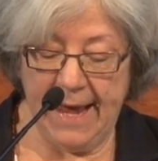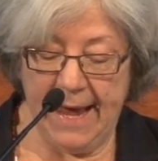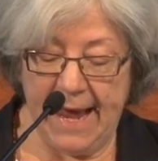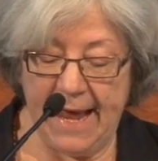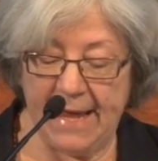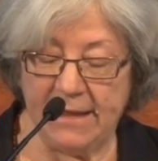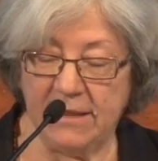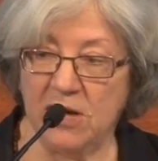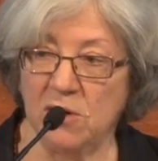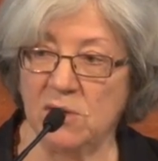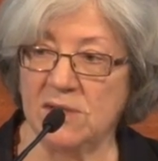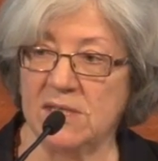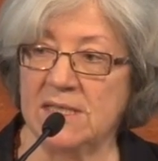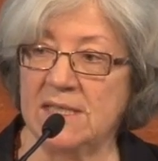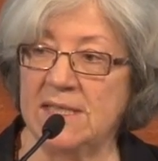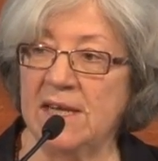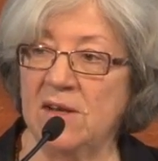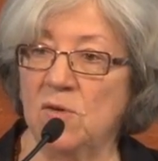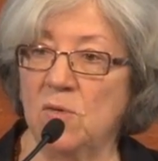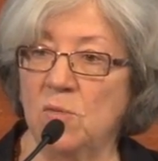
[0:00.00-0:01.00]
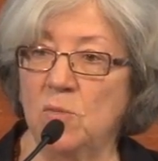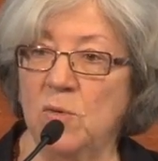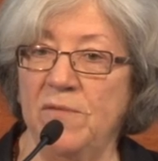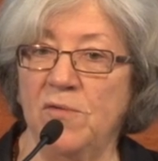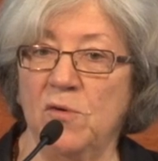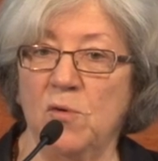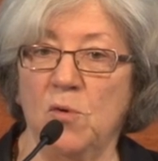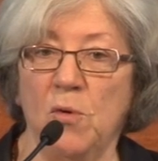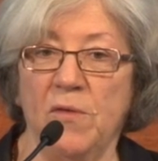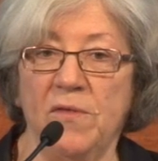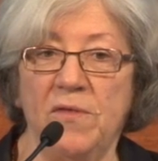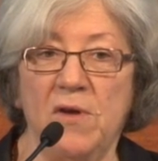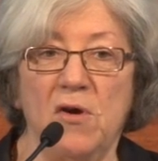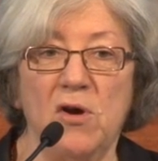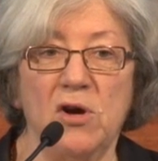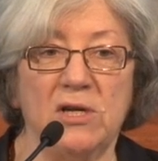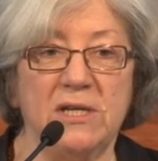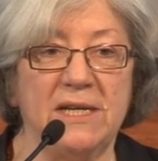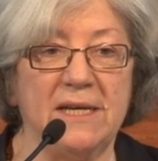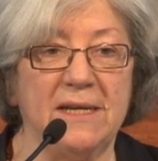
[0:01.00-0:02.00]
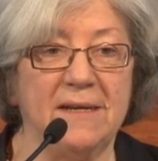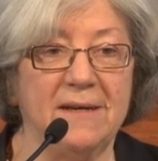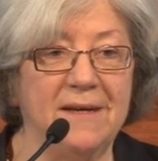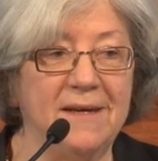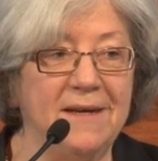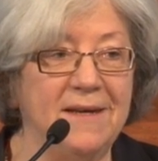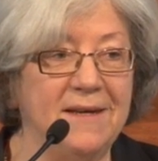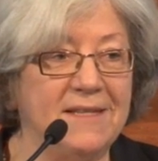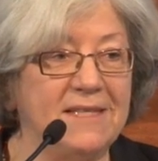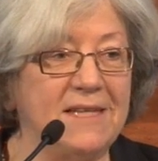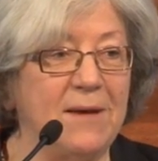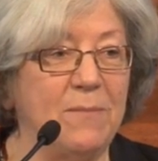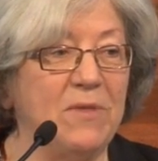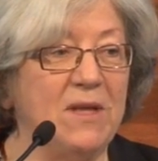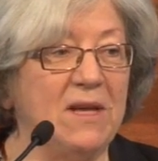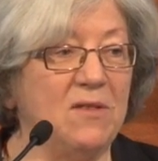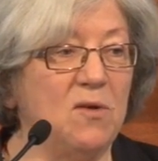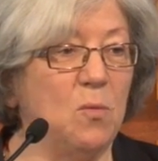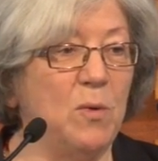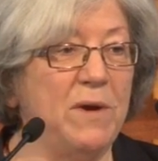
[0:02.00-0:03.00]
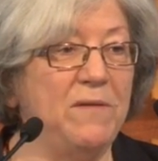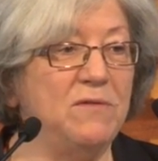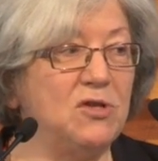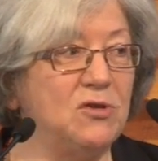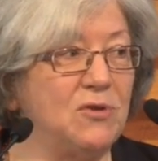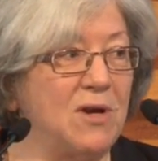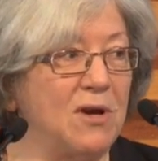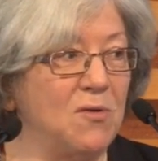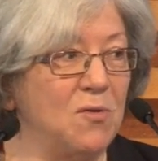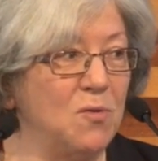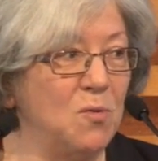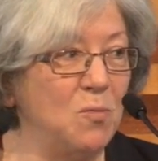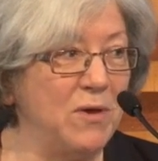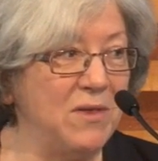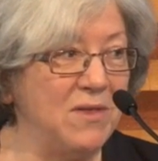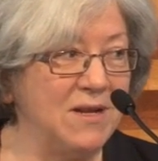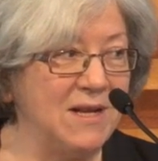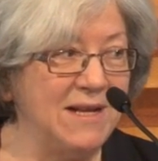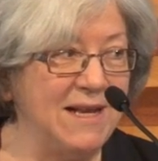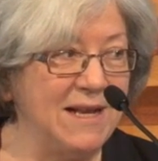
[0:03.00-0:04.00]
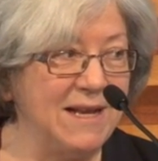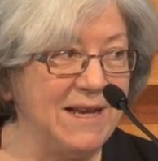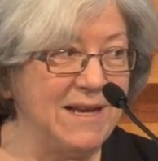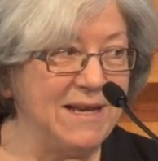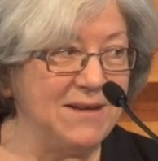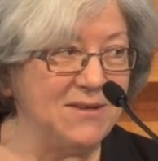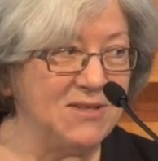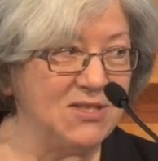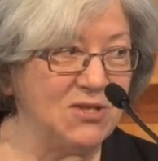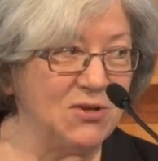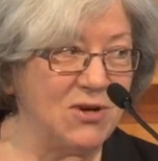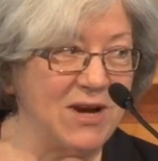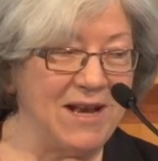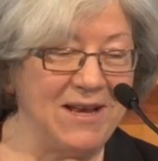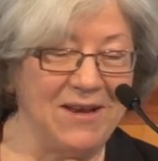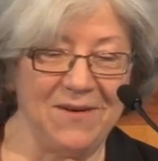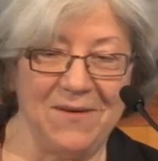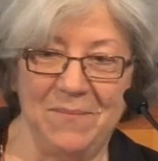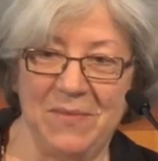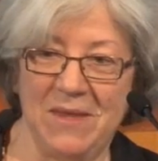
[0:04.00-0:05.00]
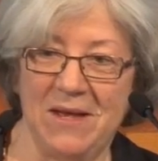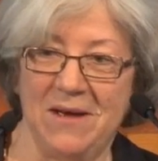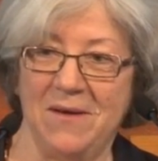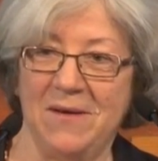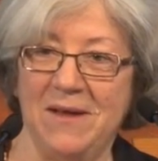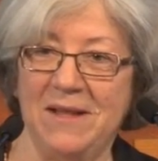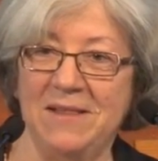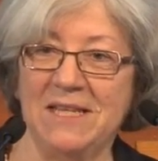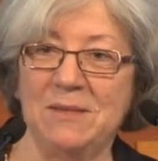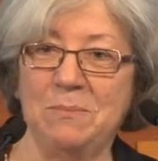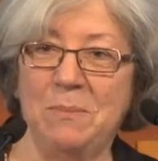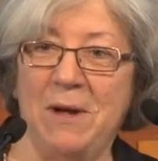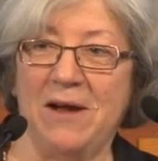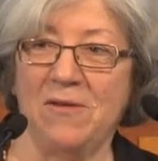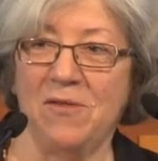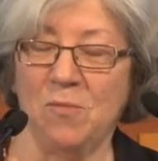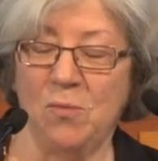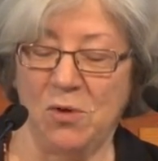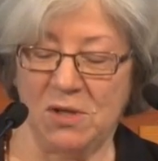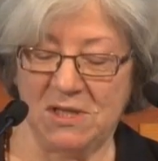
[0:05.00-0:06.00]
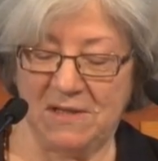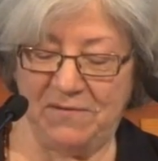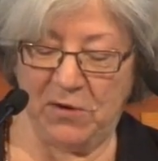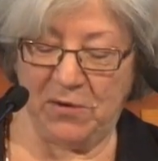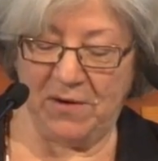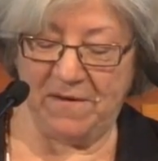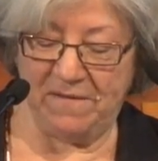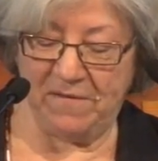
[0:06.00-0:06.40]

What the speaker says: And there is a single river authority, something that we've struggled with clearly in Australia, and this part of the world's very